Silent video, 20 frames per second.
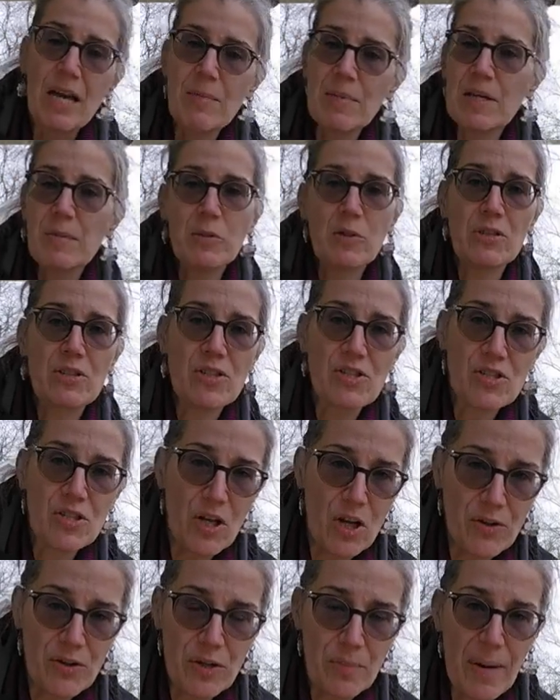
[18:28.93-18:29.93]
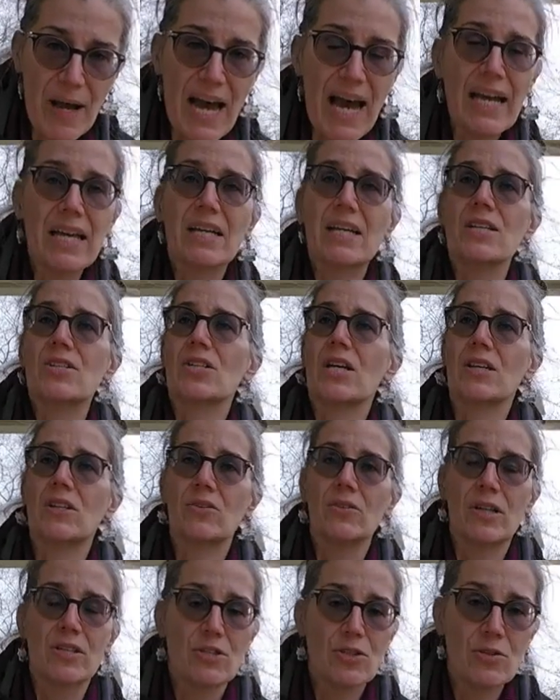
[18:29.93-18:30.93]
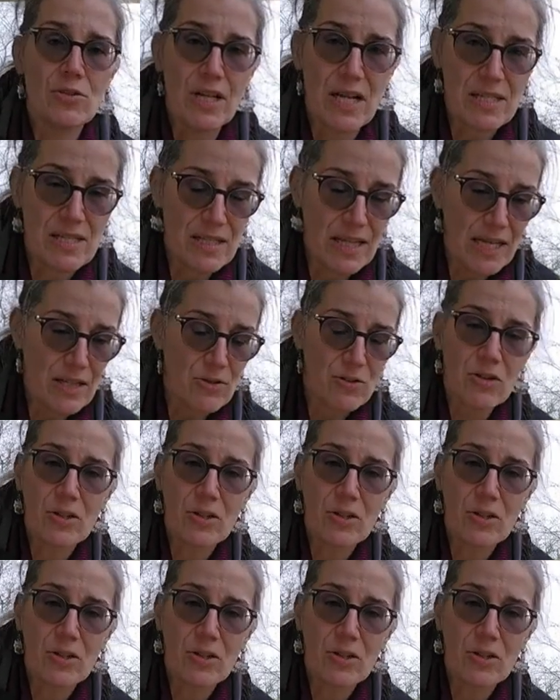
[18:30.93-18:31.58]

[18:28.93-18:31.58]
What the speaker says: People installed their package and they're like 2 days later,